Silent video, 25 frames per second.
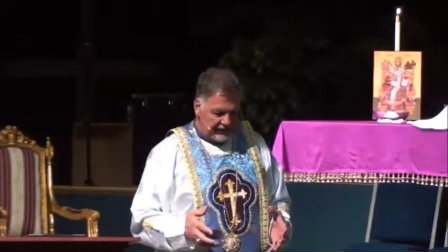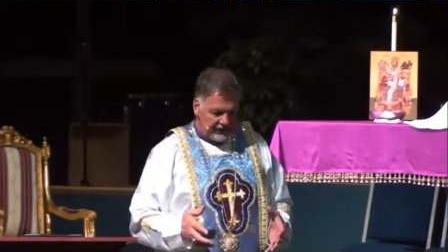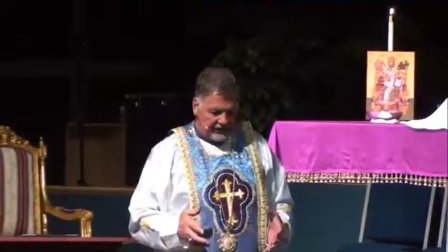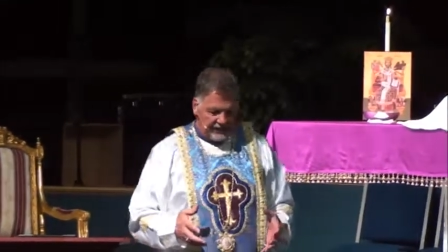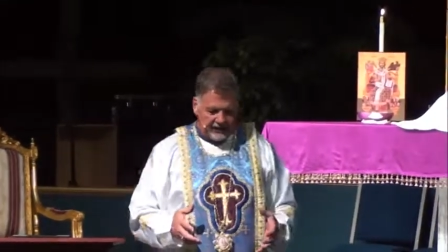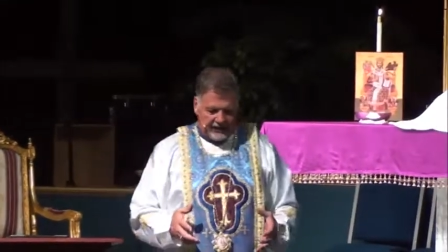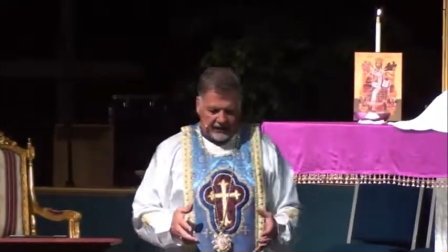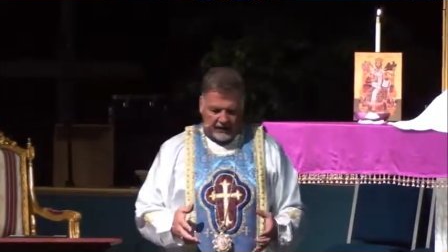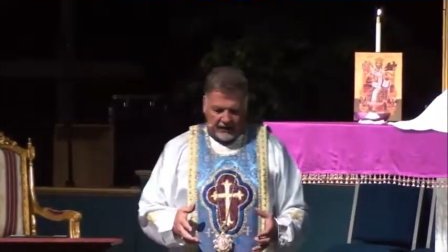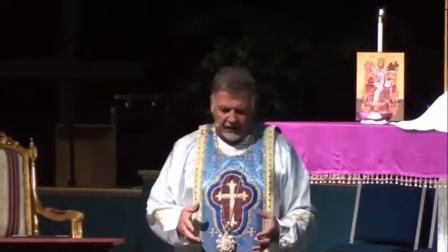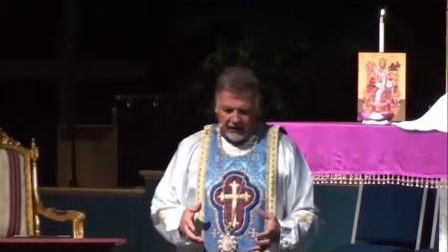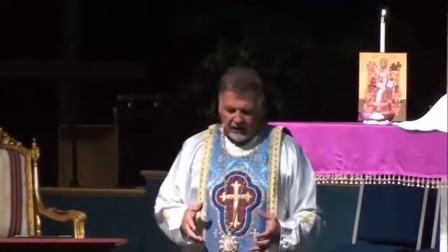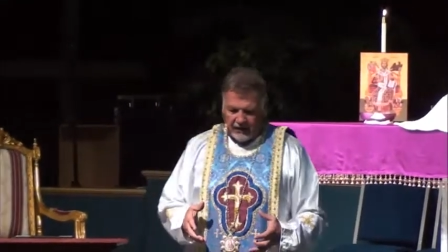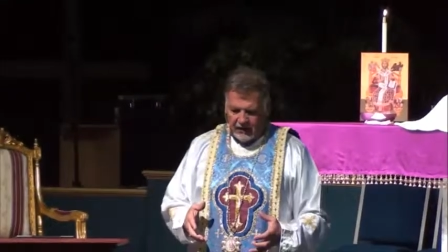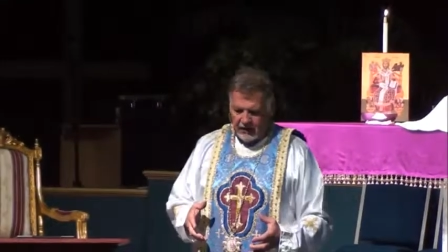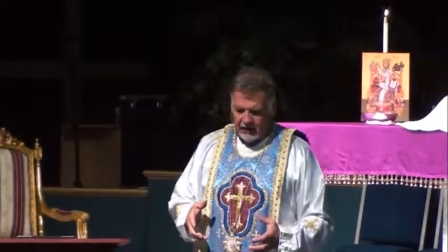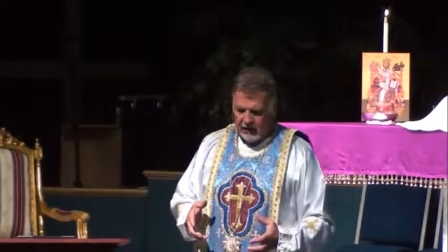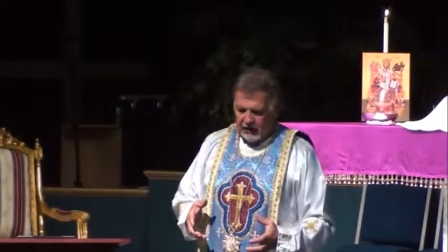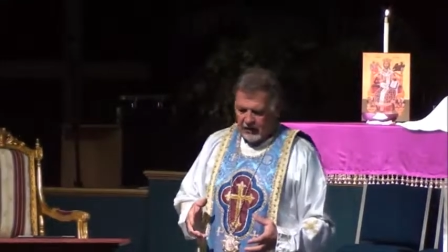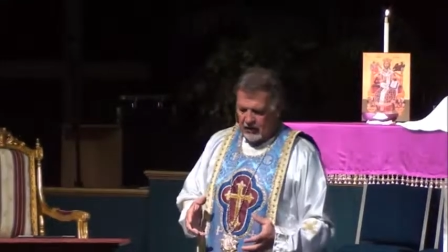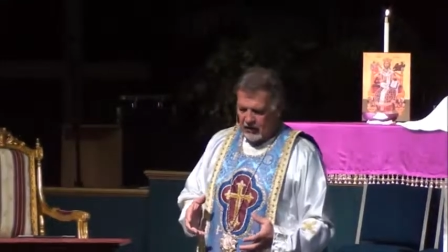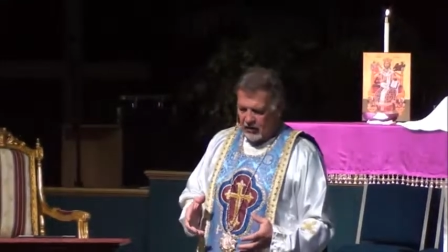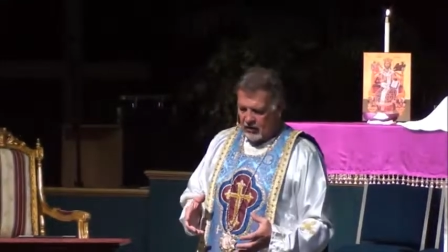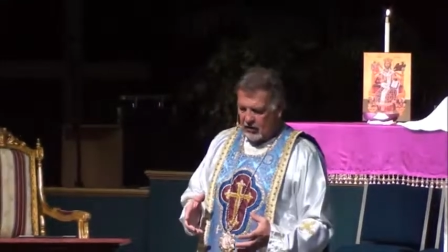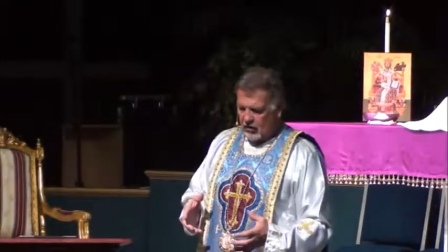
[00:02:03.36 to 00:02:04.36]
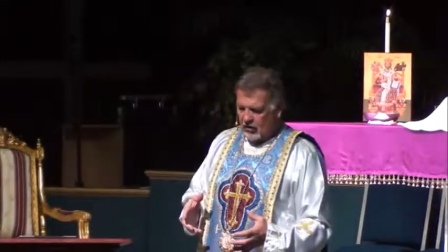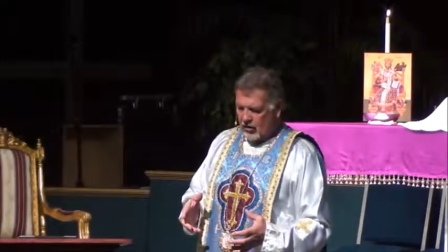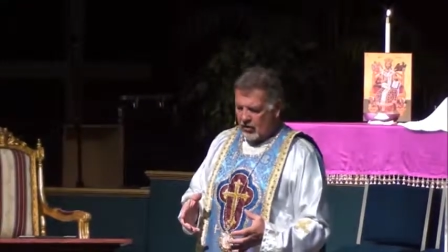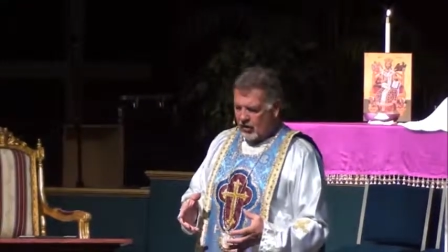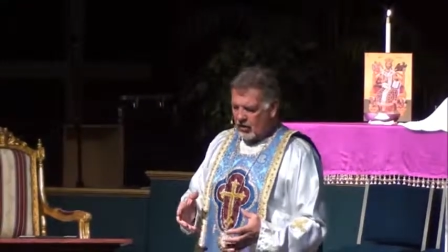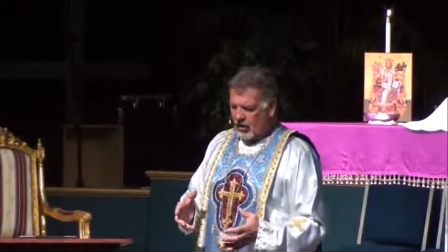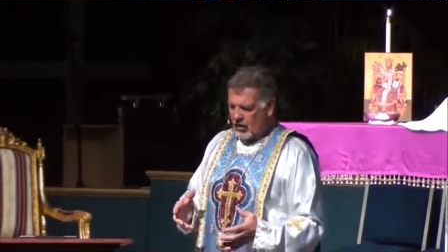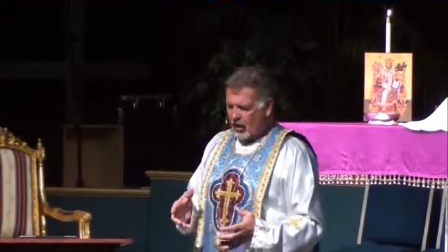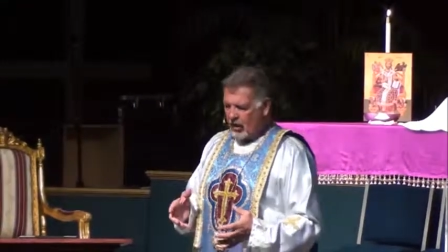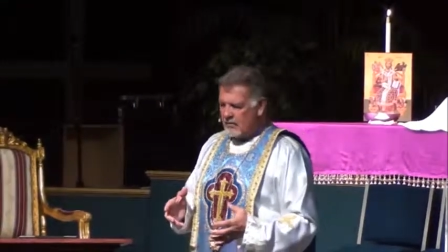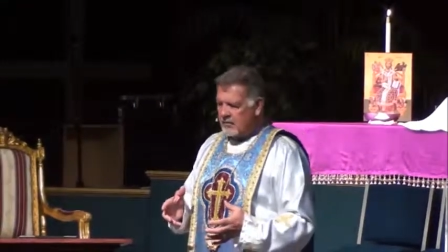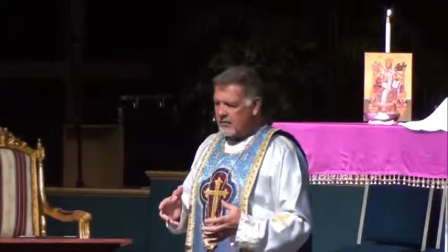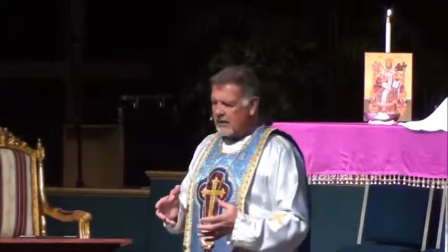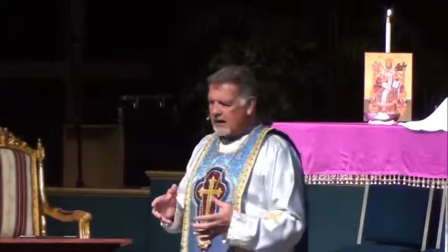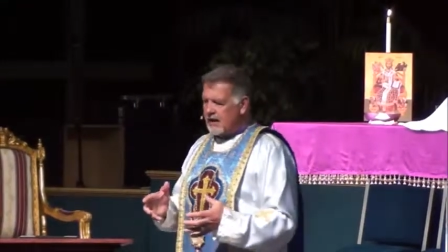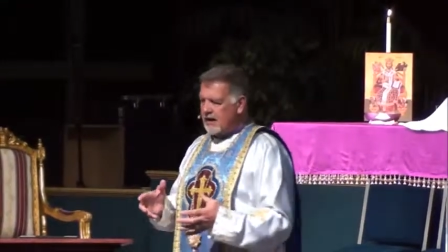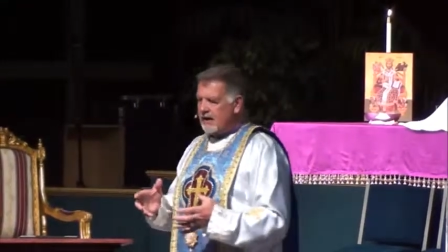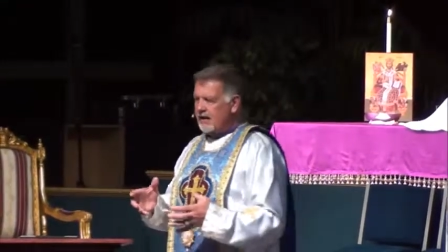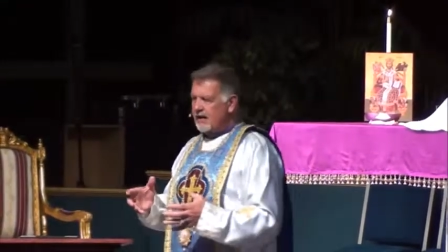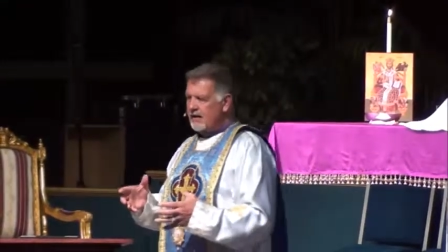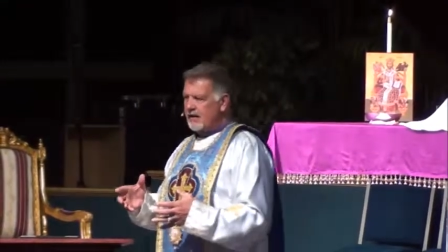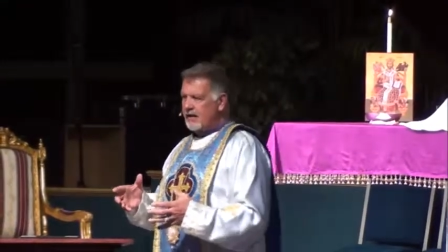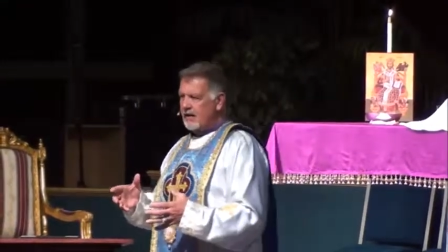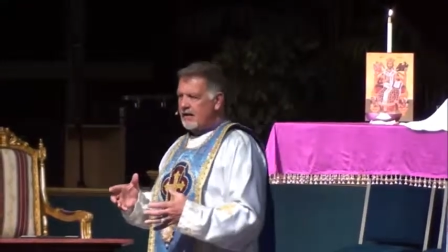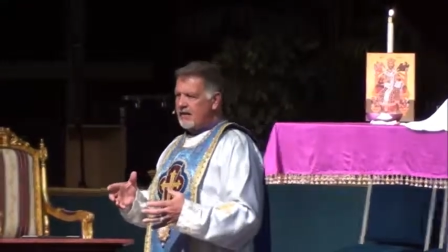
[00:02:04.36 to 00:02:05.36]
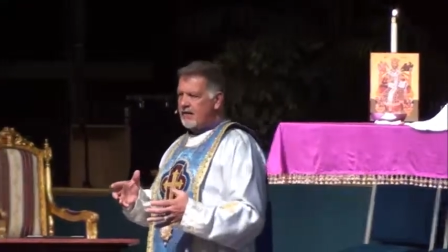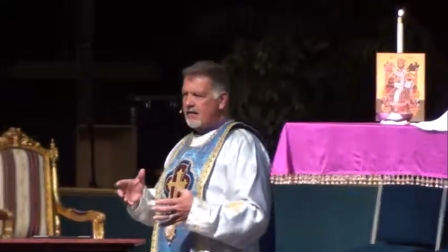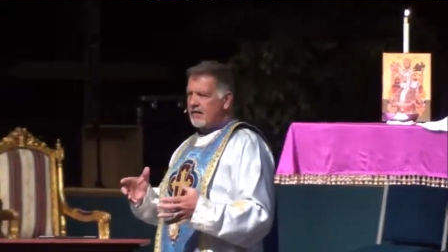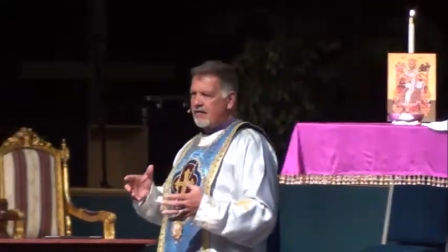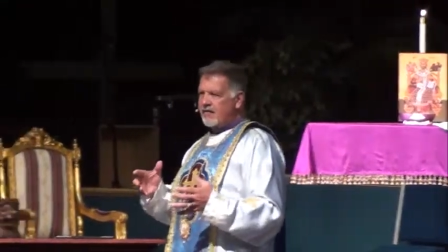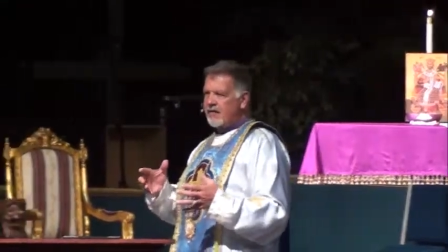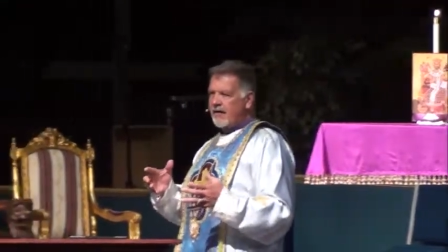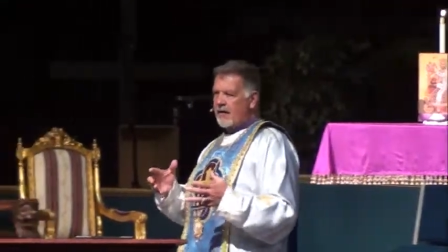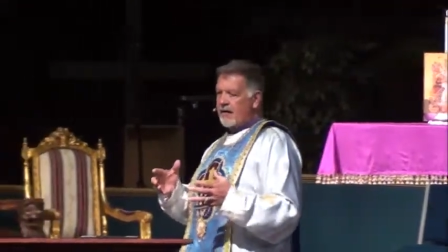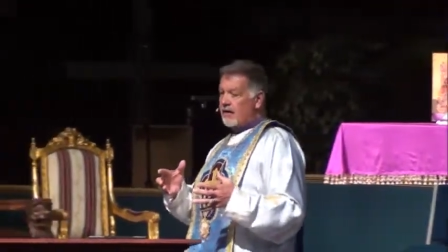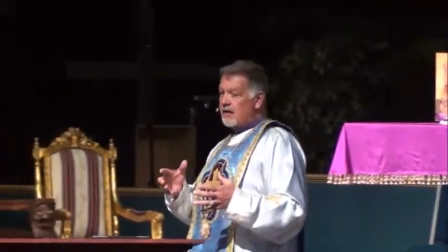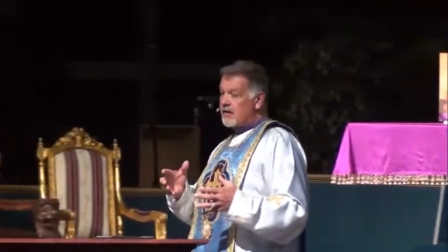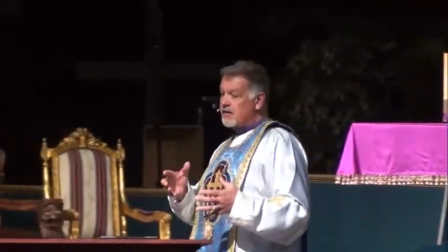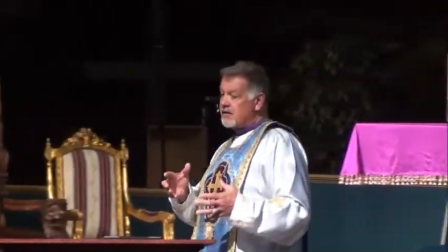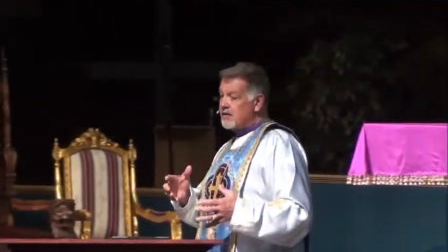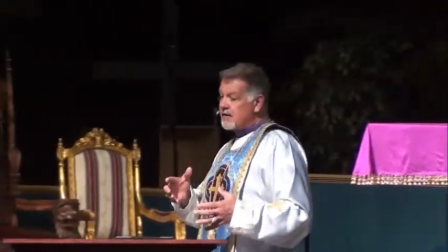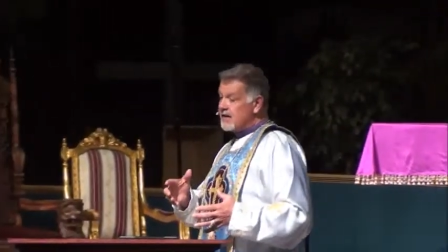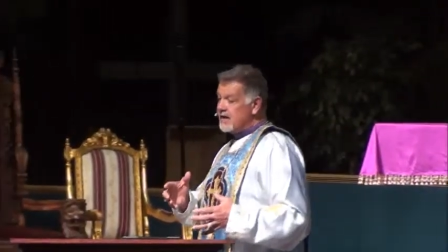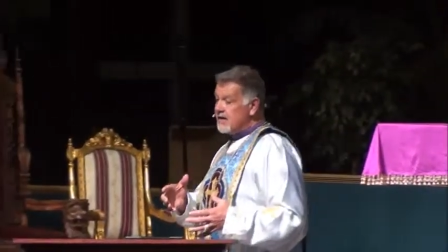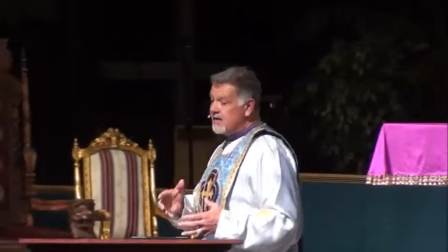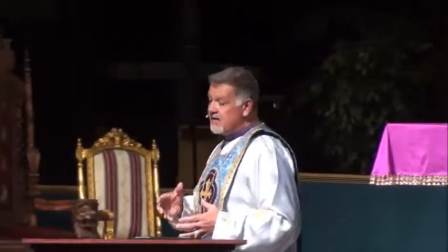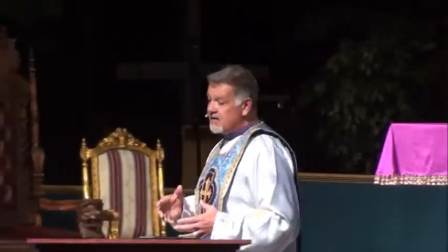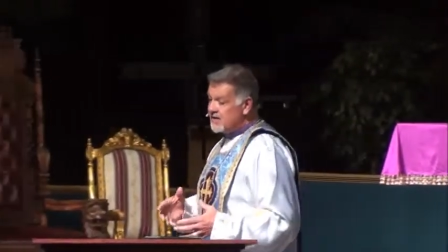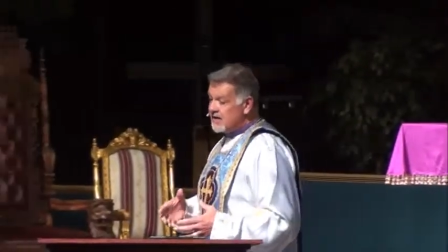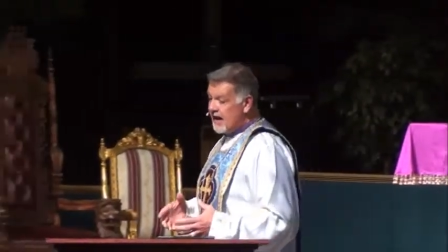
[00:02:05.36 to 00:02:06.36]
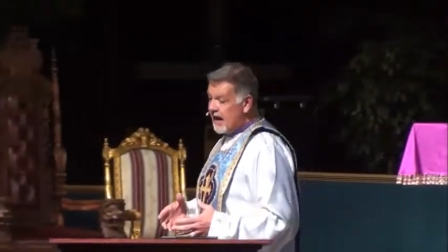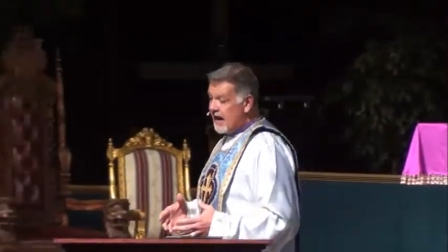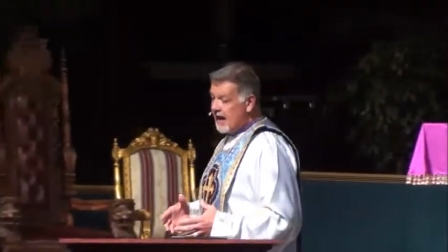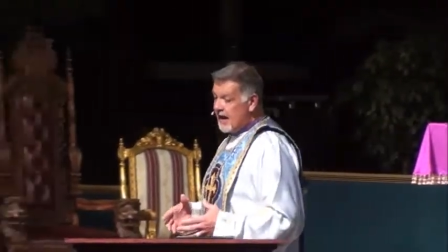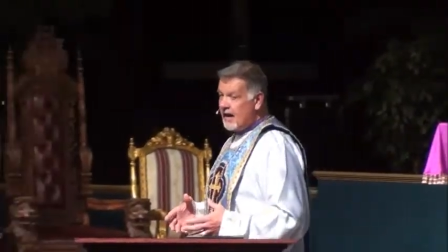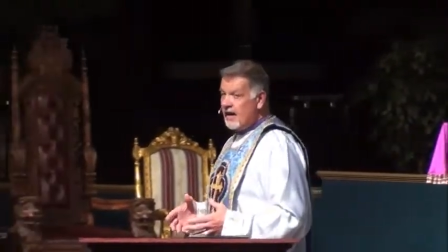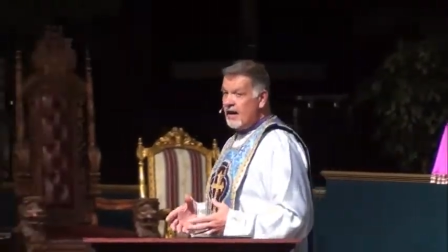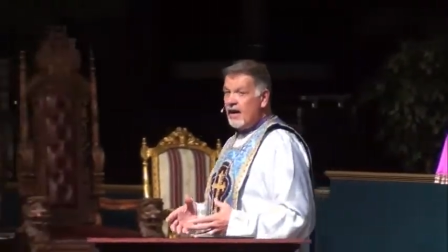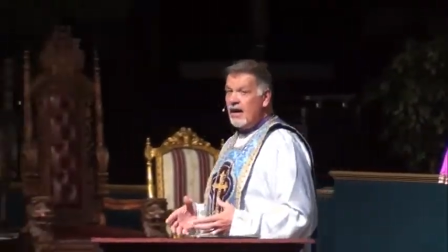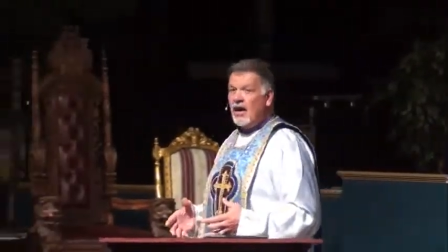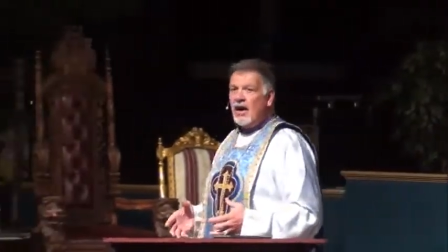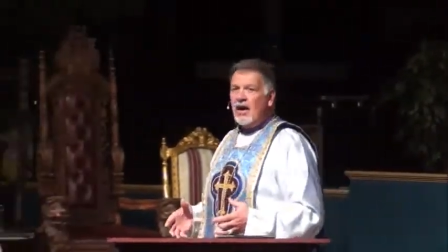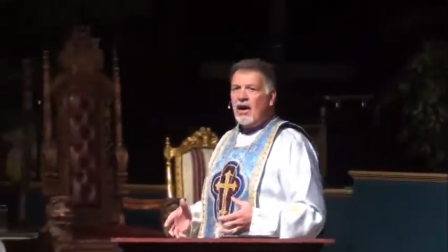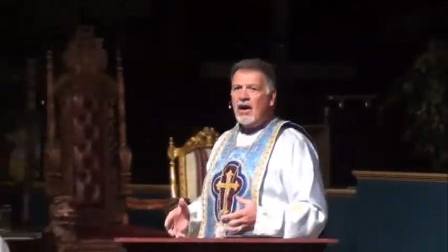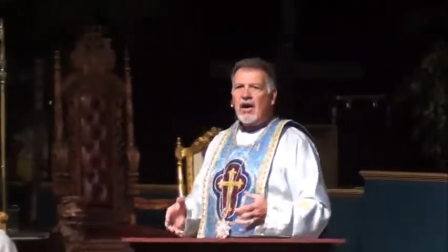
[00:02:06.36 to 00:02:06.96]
and immediately the Pharisees say,